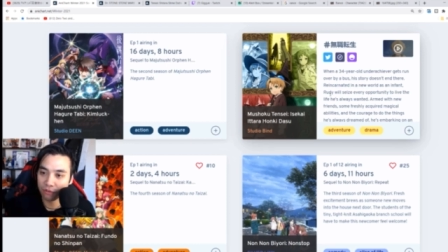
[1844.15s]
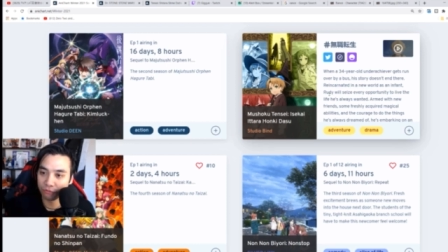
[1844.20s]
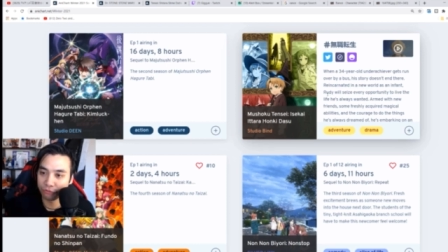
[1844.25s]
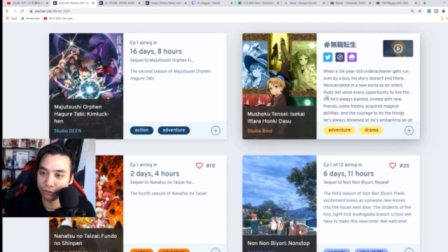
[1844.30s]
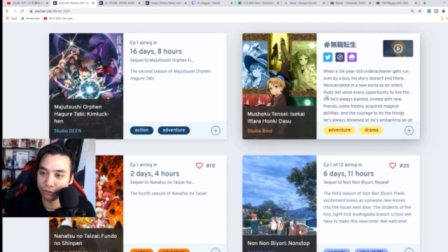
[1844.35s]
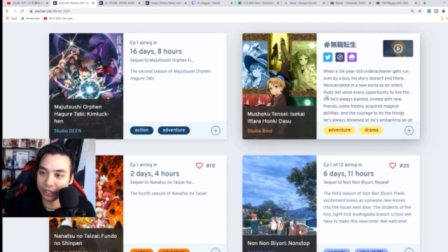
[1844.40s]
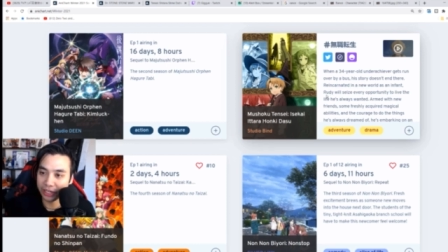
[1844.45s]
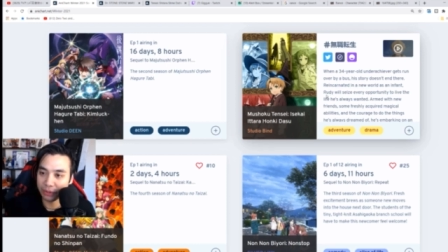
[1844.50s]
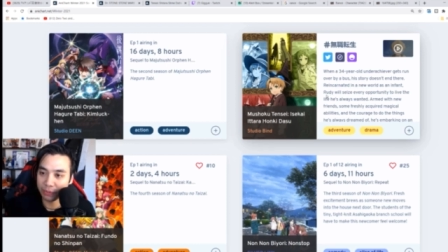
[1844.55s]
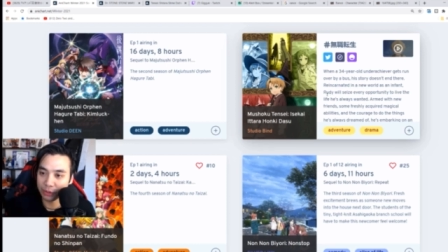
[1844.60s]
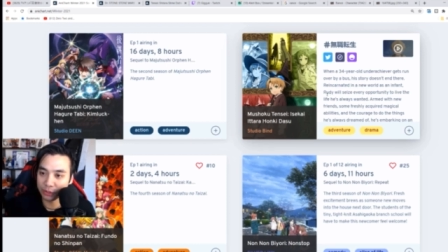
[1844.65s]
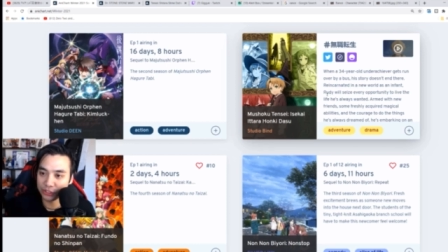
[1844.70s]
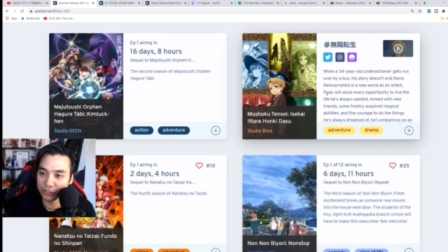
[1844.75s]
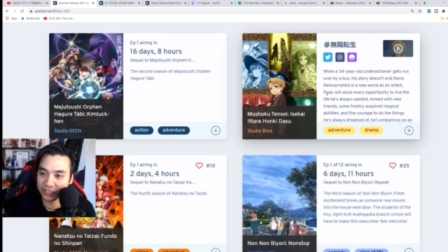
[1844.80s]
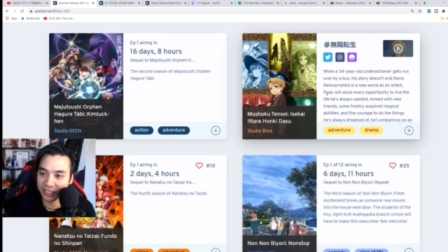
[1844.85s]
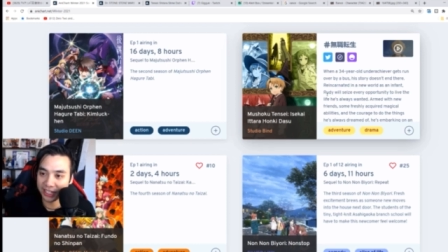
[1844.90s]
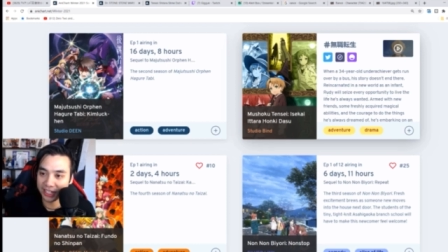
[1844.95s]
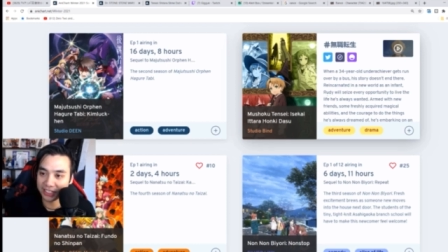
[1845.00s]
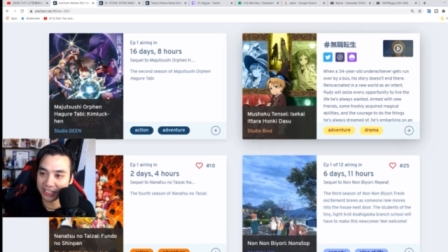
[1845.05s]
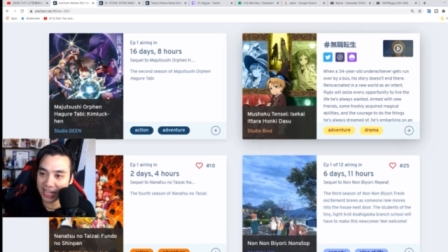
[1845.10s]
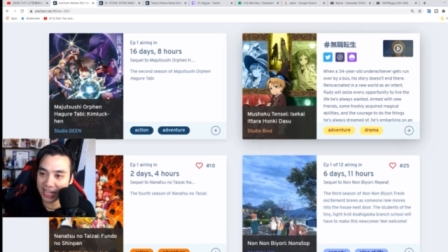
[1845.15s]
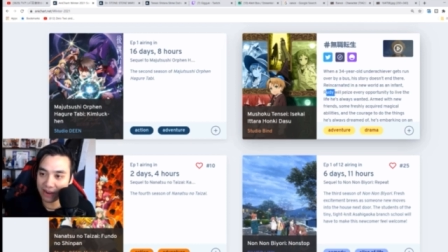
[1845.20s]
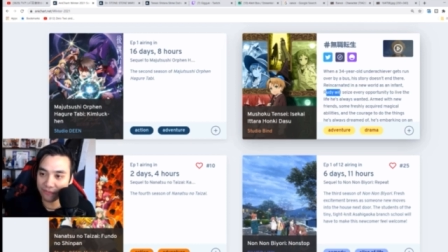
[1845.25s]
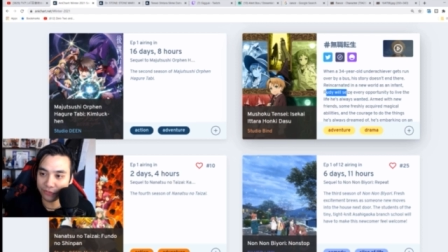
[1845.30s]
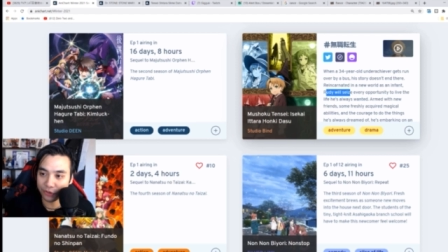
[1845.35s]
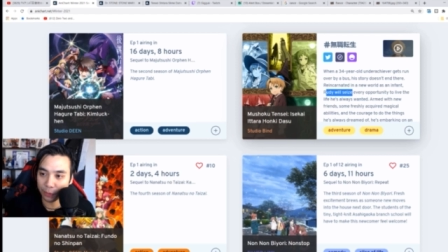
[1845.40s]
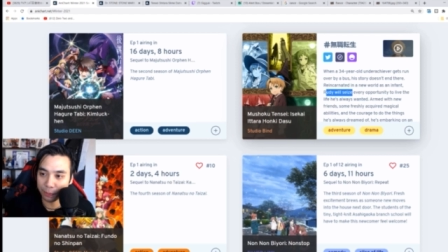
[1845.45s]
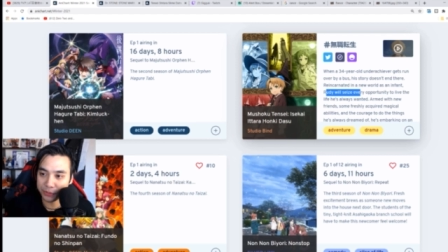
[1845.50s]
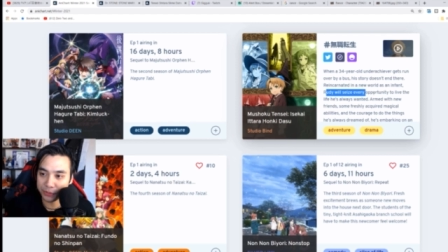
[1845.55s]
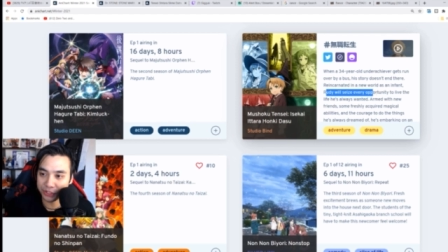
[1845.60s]
Rudy will seize
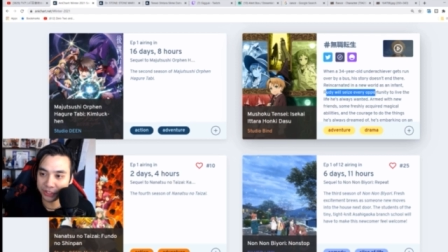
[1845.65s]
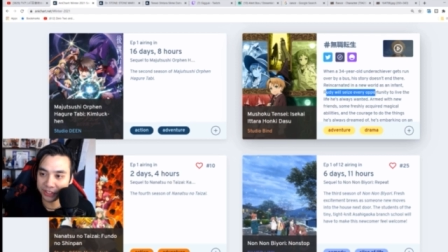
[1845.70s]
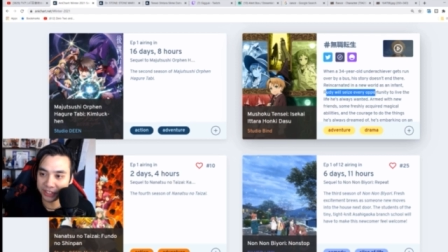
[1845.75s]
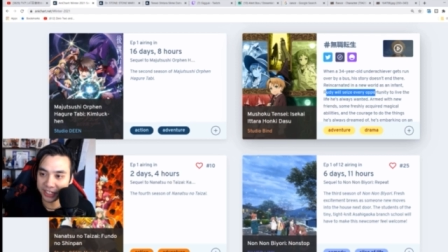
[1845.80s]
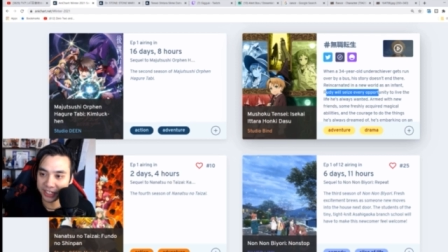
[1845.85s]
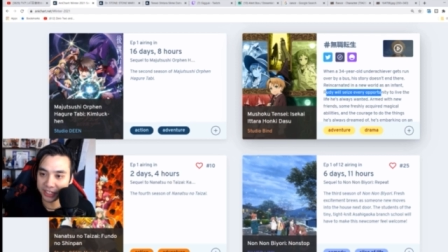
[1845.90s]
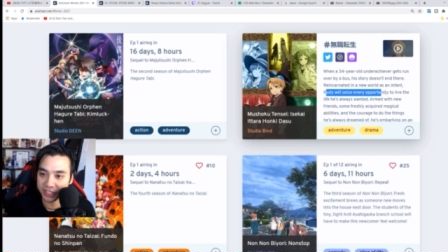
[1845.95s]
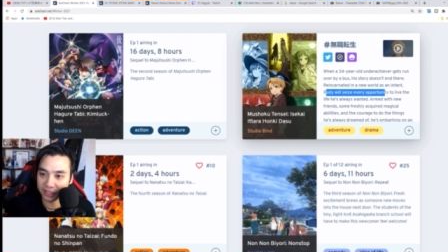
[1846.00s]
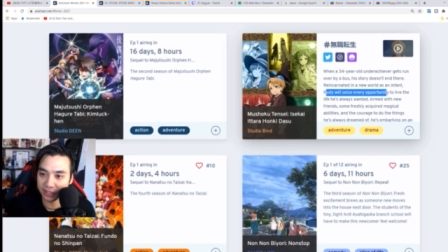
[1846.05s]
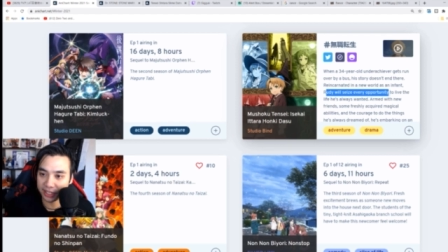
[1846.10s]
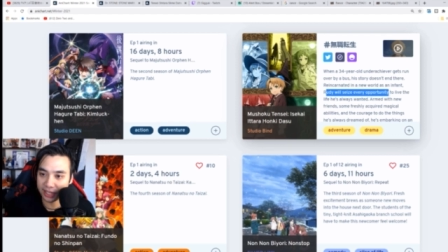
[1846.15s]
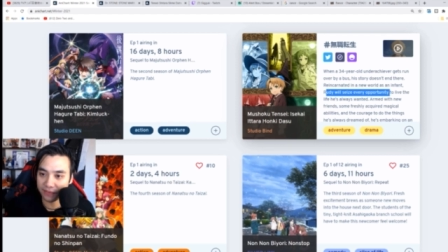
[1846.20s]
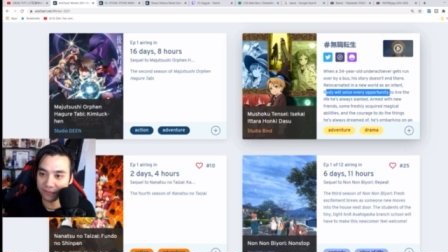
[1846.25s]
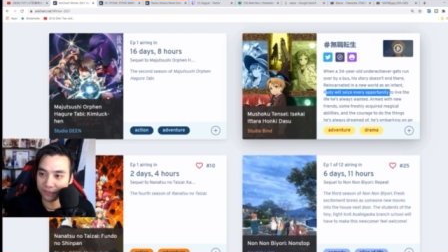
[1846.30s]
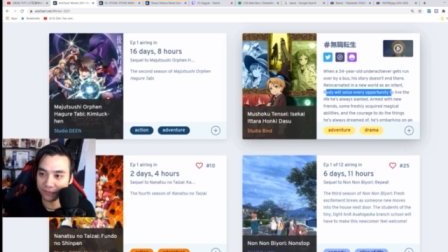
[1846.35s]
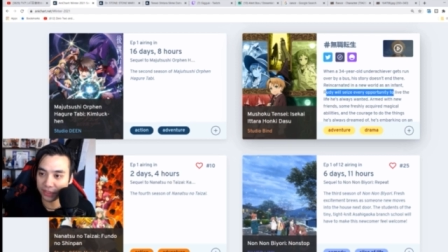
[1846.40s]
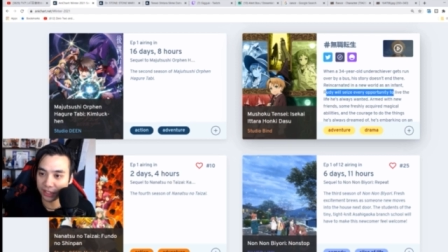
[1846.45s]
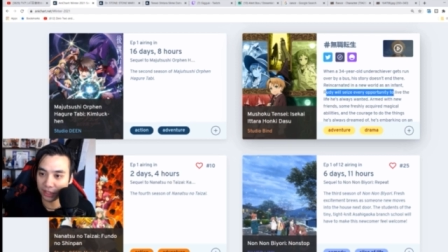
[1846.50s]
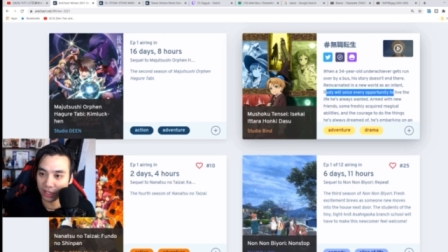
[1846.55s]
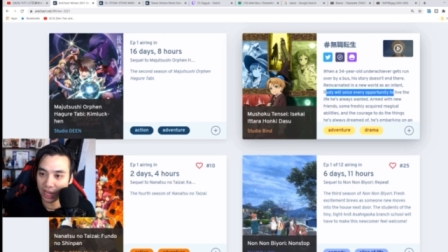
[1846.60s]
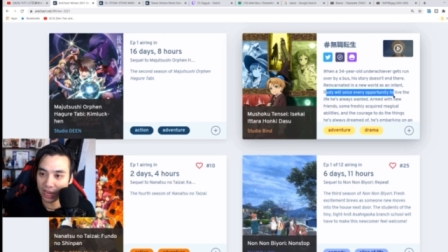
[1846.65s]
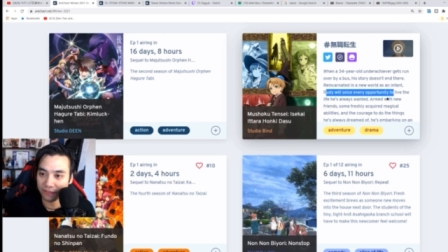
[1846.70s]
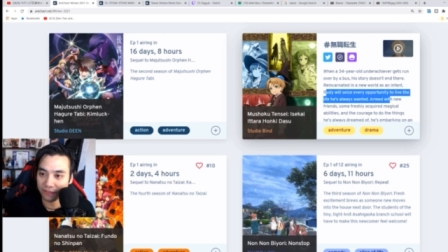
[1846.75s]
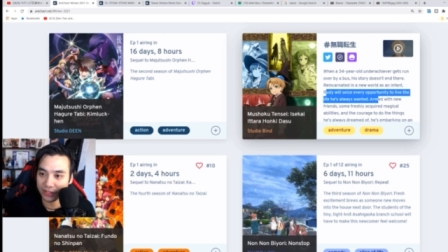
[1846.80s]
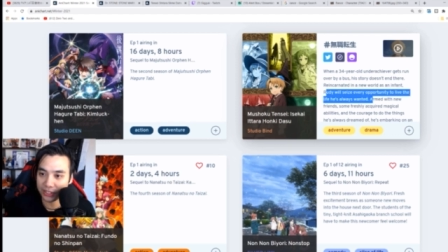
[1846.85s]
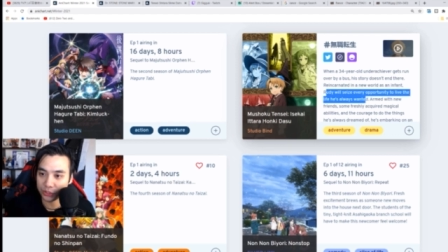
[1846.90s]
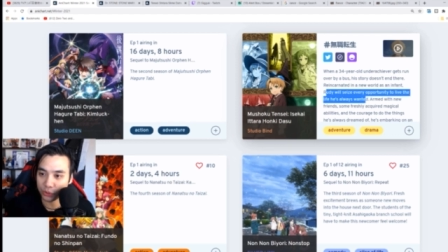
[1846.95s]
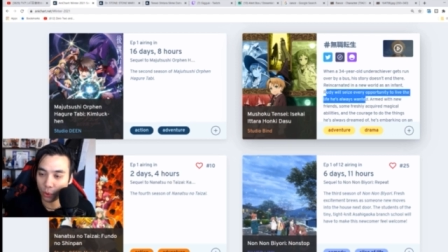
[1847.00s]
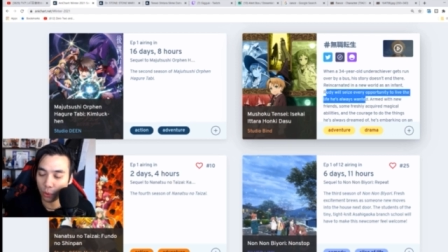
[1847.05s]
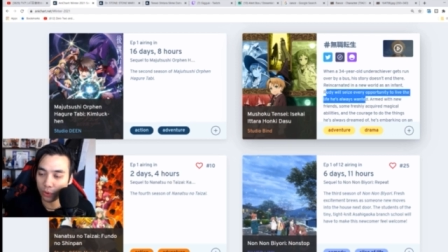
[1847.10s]
every opportunity to live the
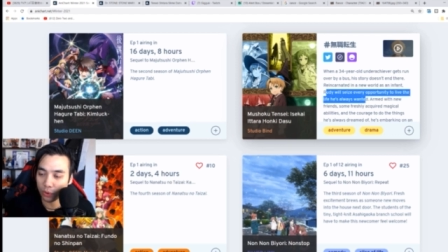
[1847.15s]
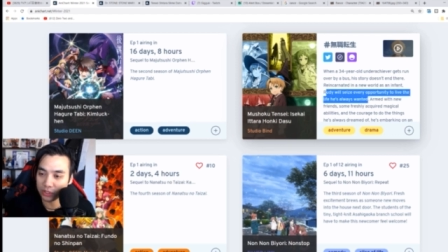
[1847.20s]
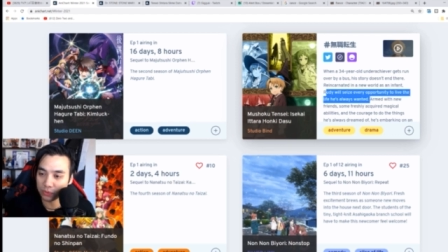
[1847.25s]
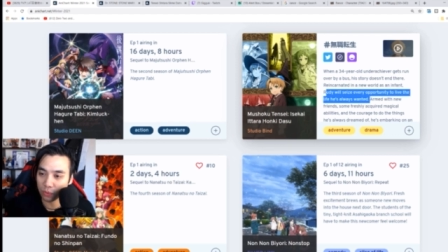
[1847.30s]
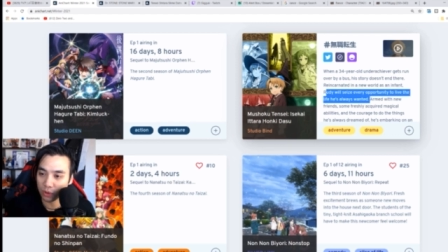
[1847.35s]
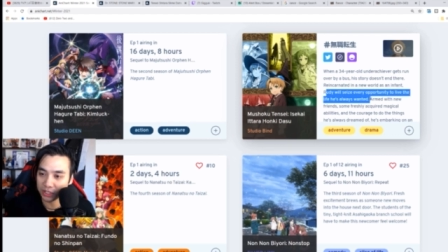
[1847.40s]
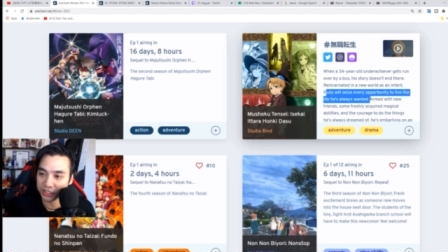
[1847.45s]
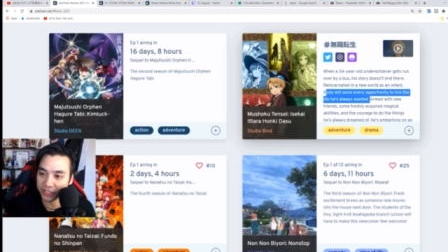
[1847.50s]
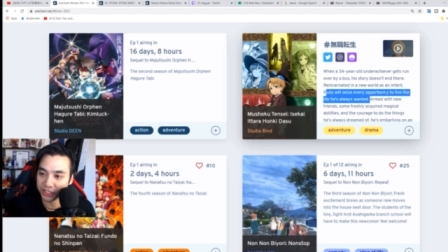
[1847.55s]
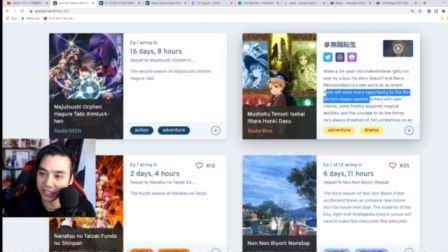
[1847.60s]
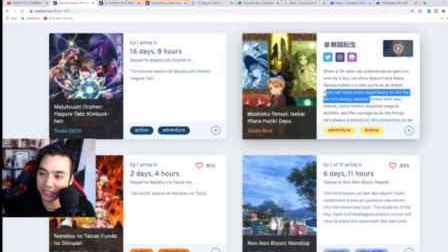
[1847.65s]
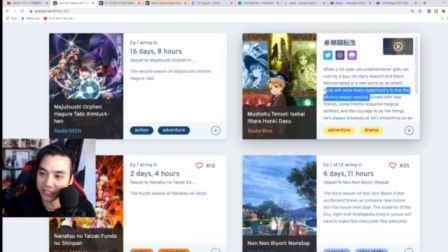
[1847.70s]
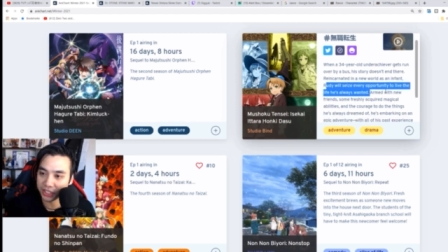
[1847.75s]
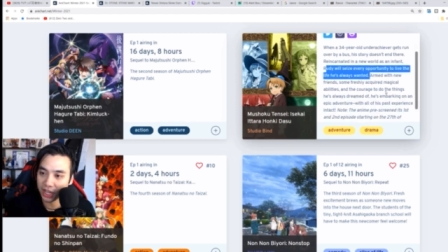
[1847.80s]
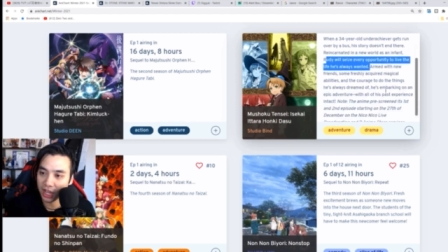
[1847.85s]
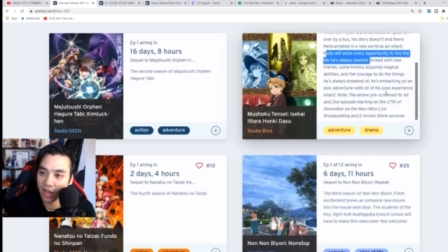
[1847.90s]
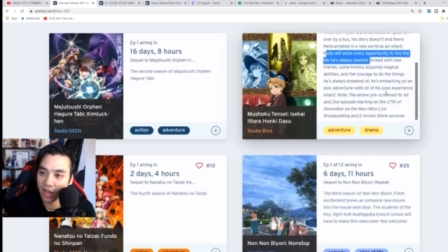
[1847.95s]
life he's always wanted.